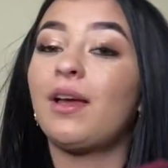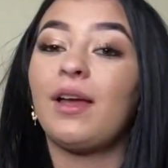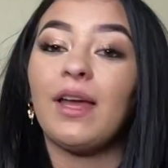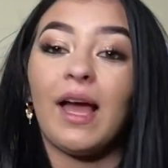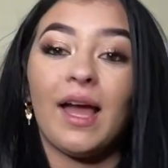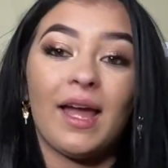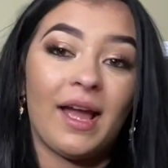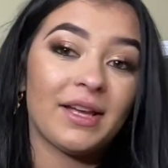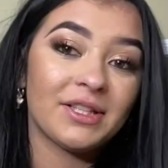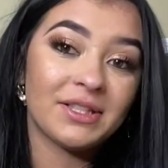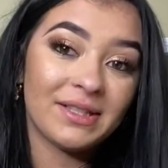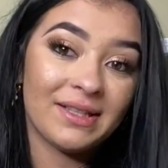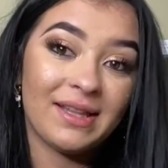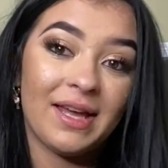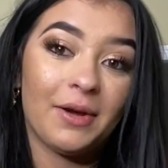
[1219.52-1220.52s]
I
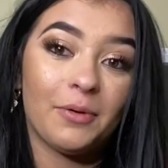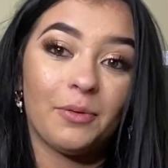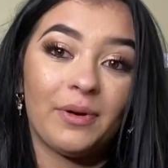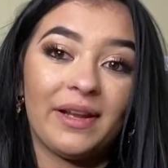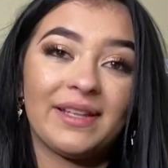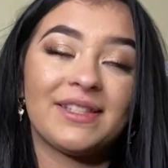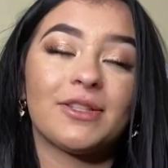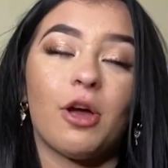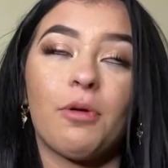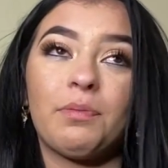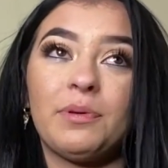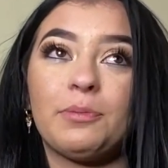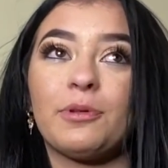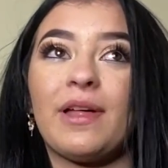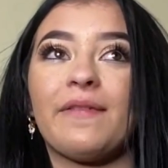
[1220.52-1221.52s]
actually, like, when I saw
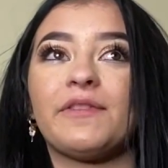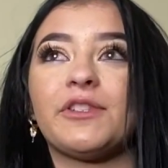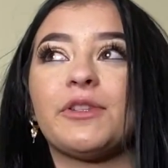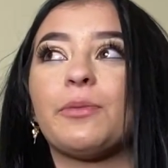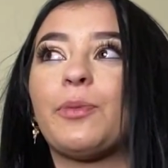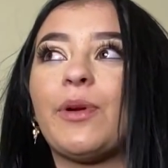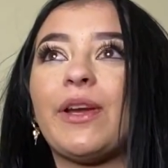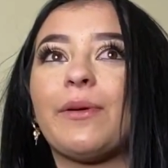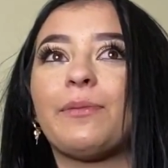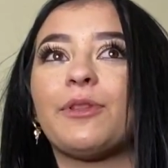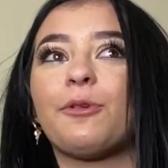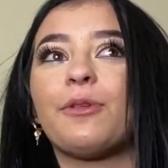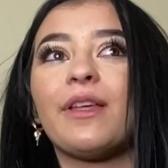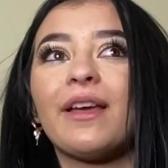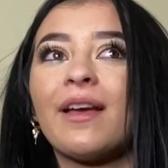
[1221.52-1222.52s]
people after the breakup, they
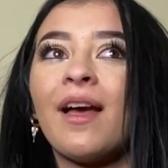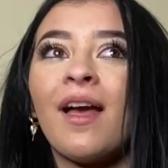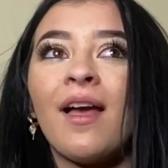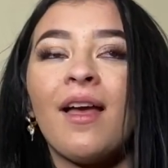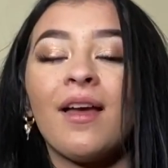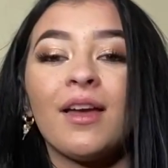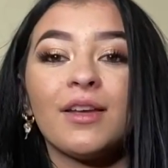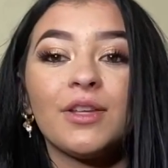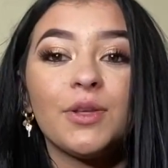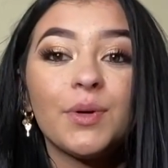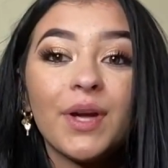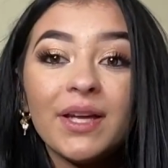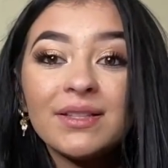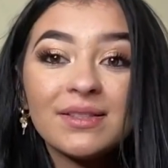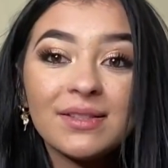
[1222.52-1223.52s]
were like, you
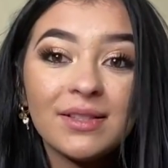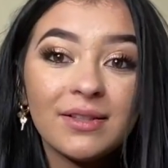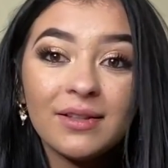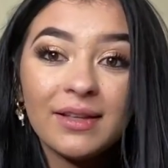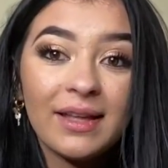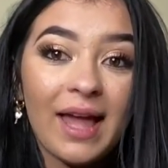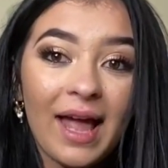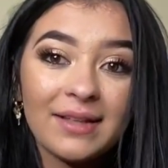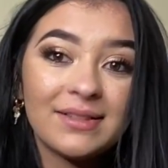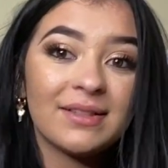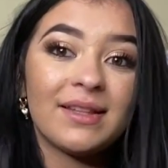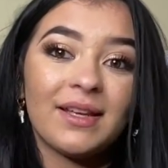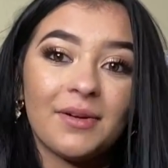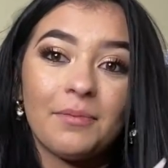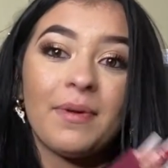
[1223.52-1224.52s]
guys literally acted
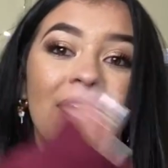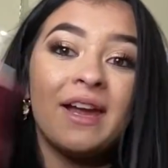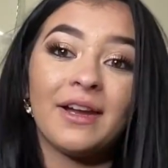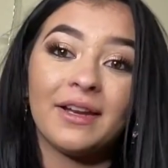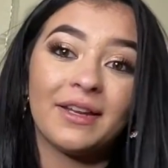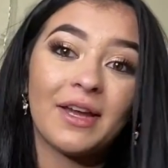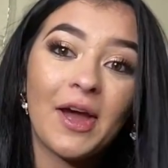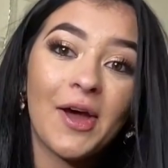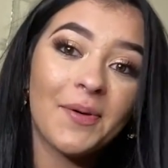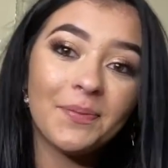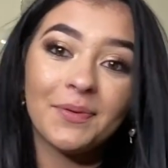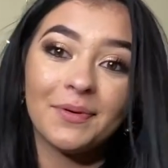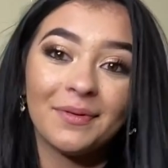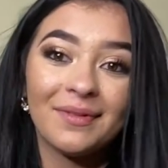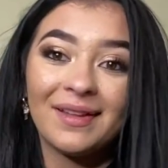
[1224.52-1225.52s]
like a married
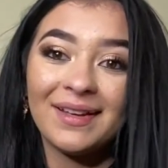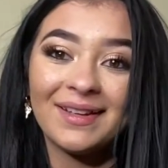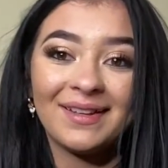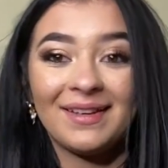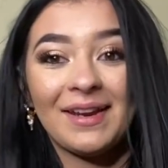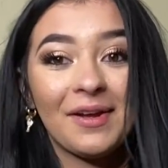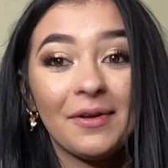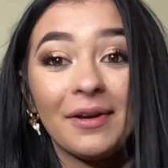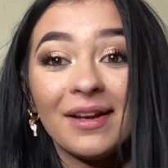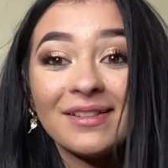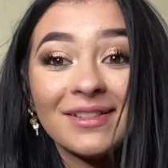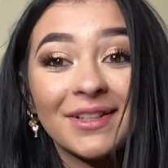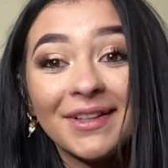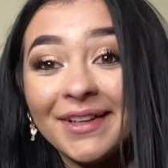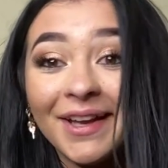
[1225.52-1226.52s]
couple, like, and now you guys
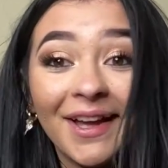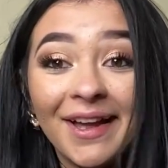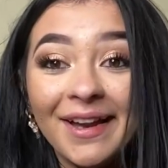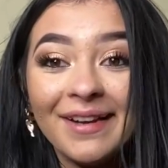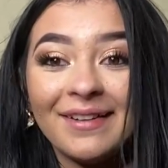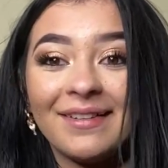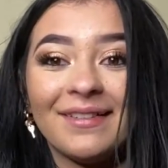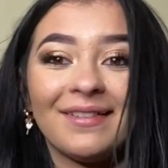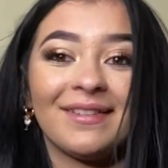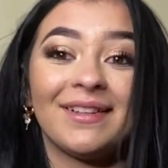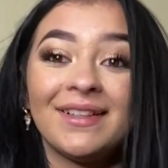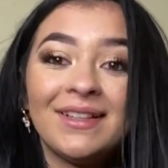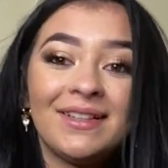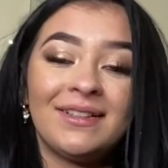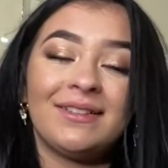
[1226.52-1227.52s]
are done.
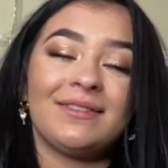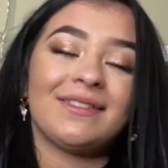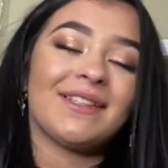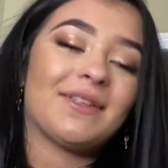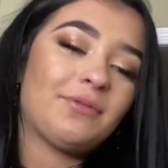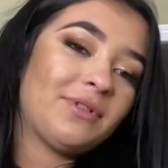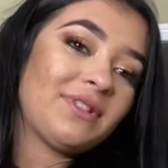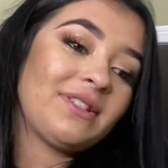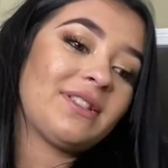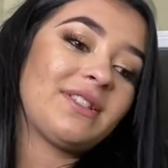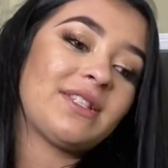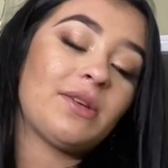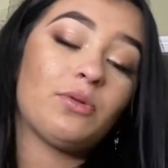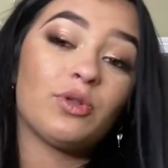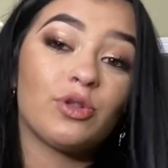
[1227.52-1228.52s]
It
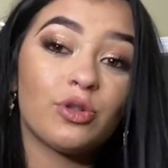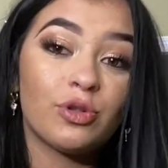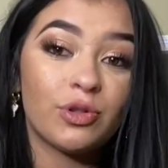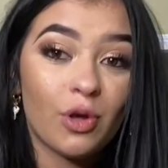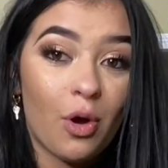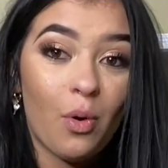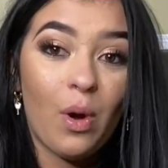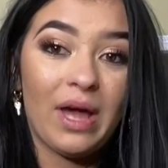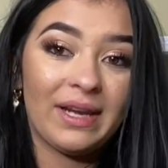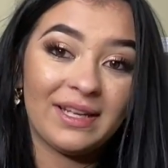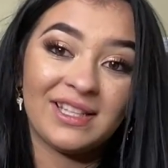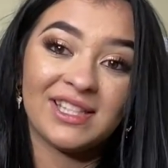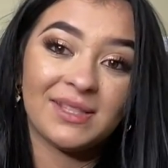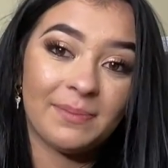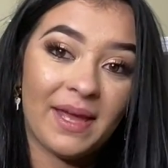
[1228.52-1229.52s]
was so
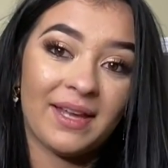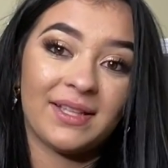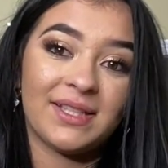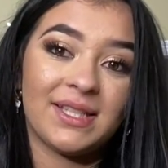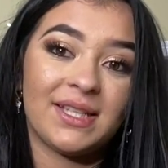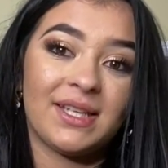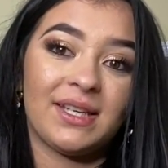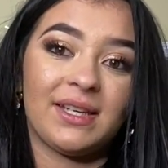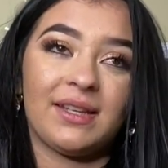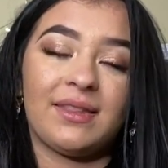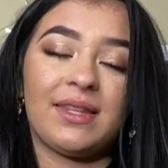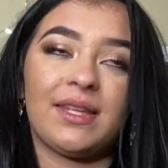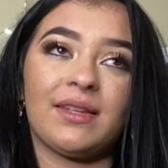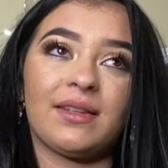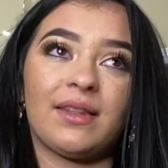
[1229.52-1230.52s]
unexpected, and I
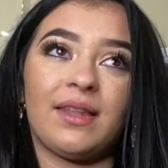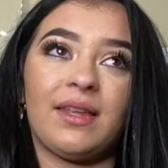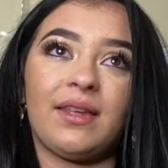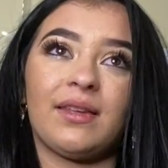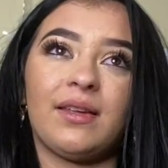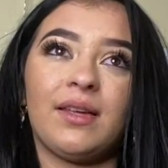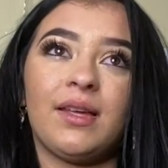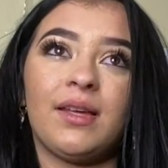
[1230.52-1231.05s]
think, like,